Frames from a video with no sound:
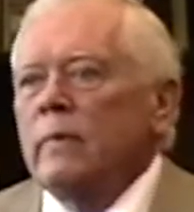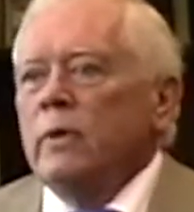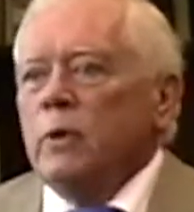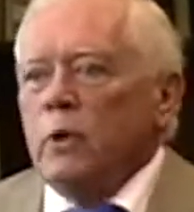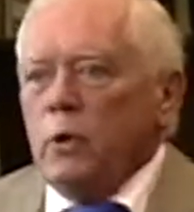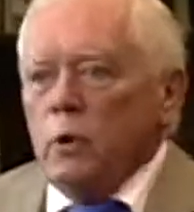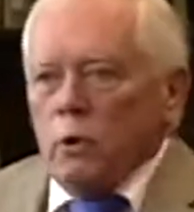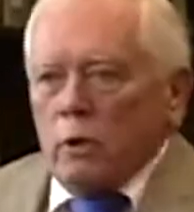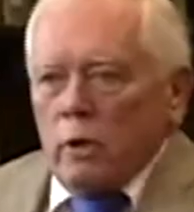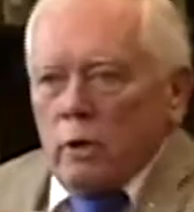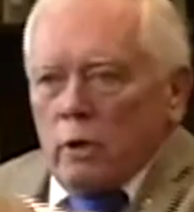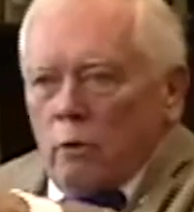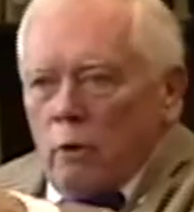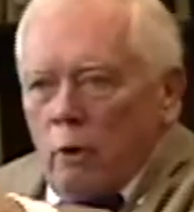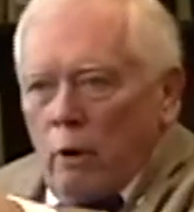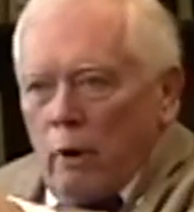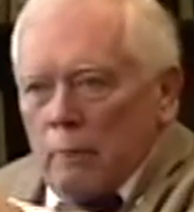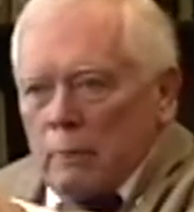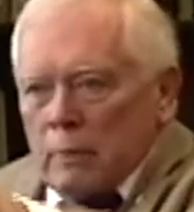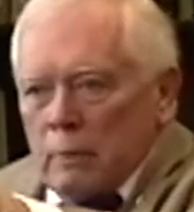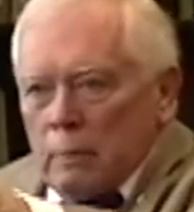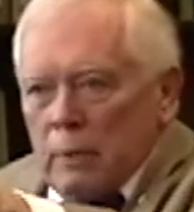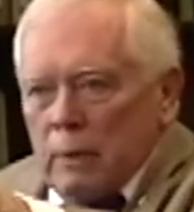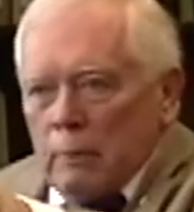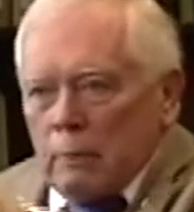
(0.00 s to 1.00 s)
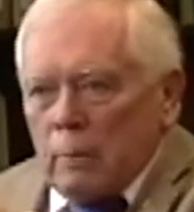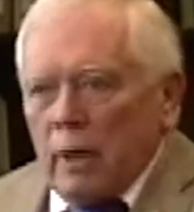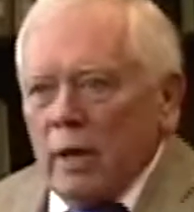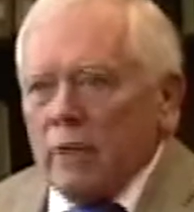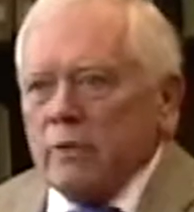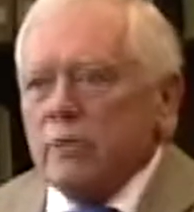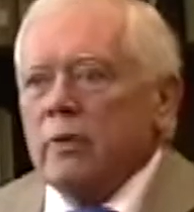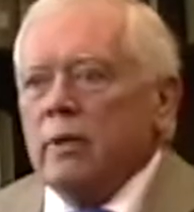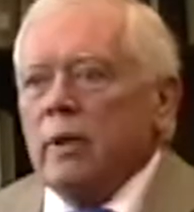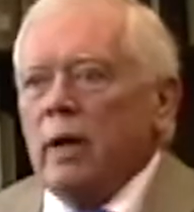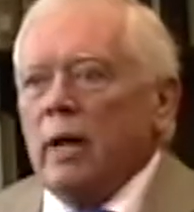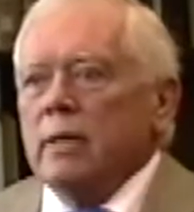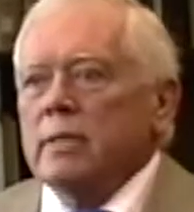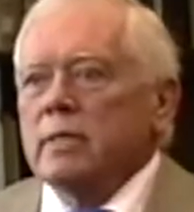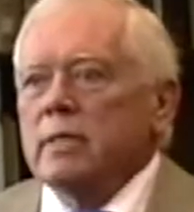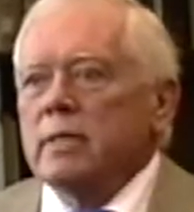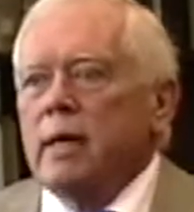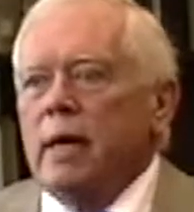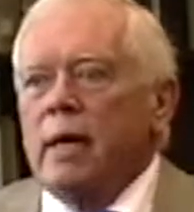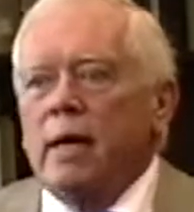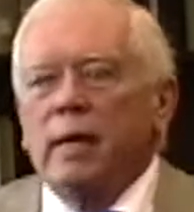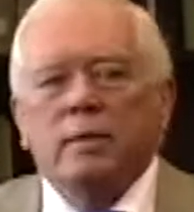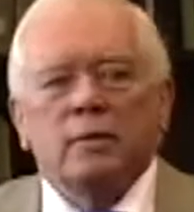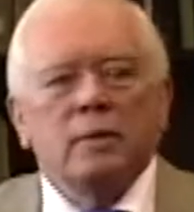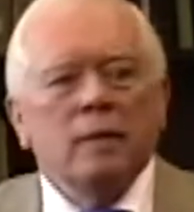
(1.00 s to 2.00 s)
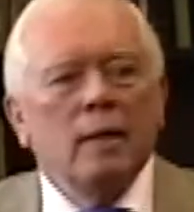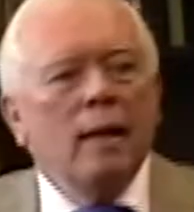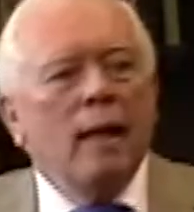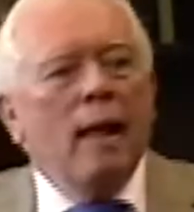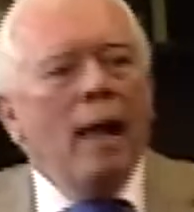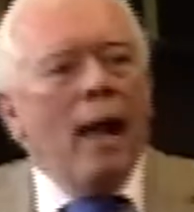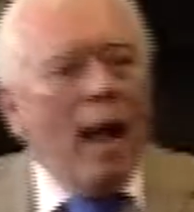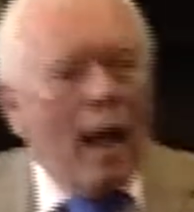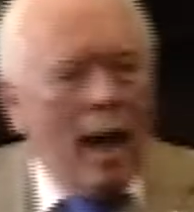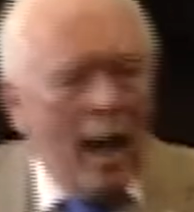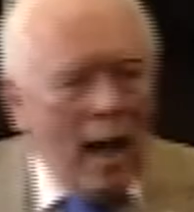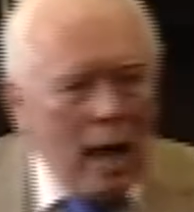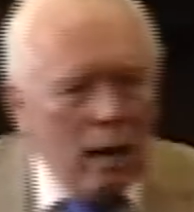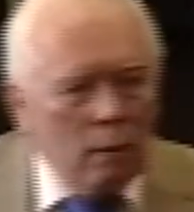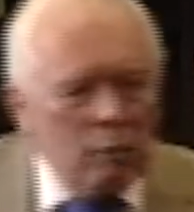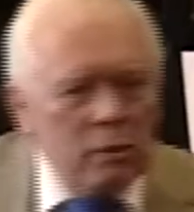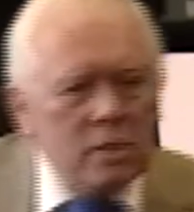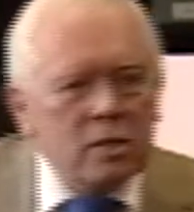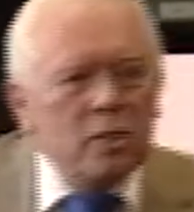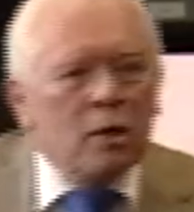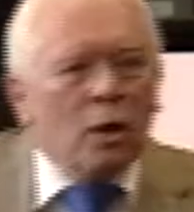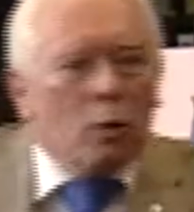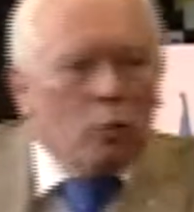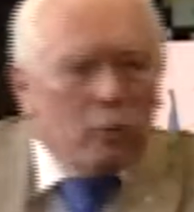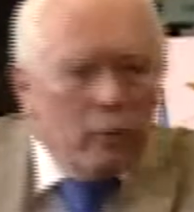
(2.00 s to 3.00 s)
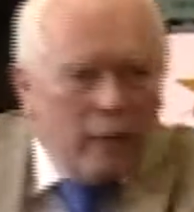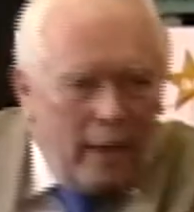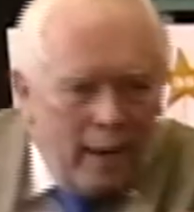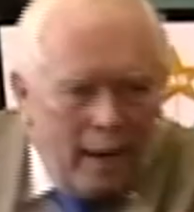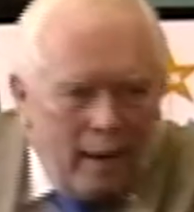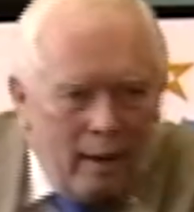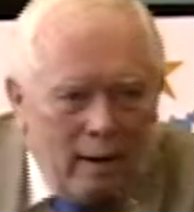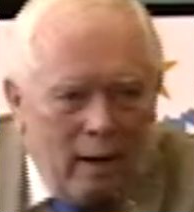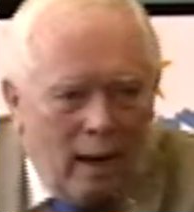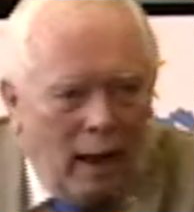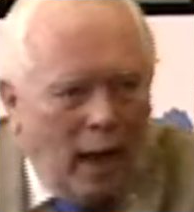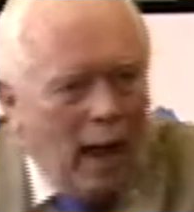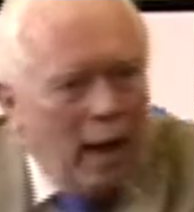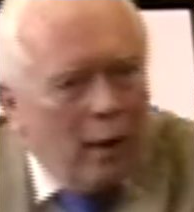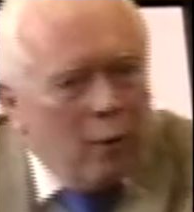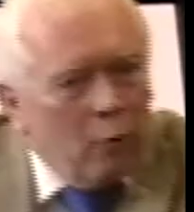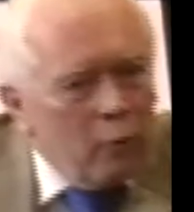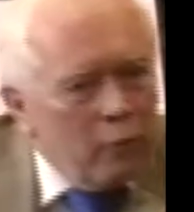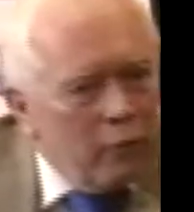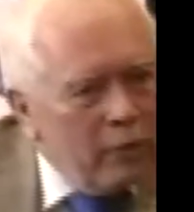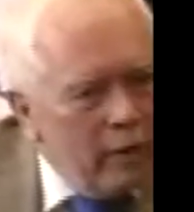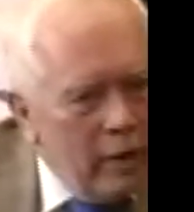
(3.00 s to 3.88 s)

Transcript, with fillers: You can grow up to be president of the United States. I was told that. I don't